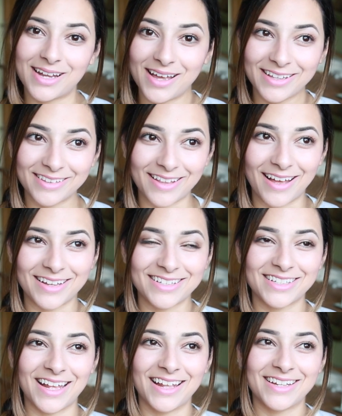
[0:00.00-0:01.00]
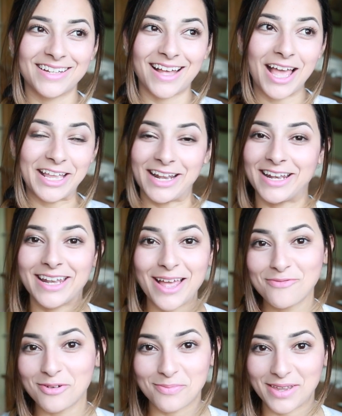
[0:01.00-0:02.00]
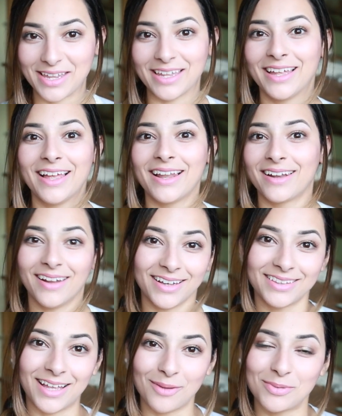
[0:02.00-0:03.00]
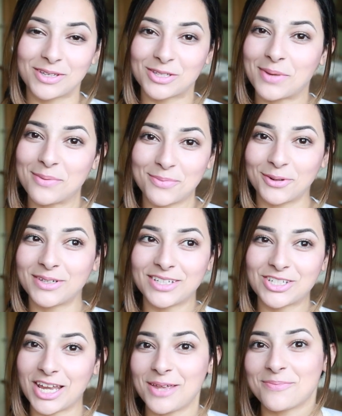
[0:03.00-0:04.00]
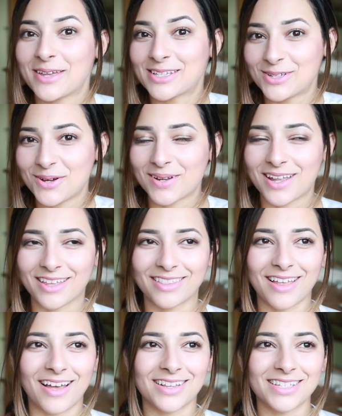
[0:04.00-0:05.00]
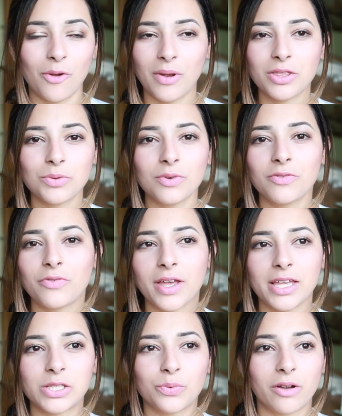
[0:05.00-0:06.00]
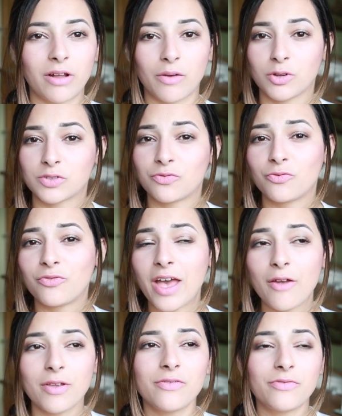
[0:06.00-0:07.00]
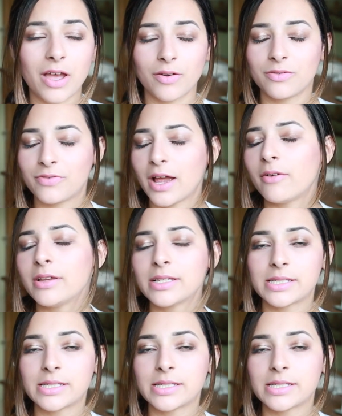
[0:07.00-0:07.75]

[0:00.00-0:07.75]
like that. And I can never be like that because my body shape is not like that. I went through a phase where I was very, very, very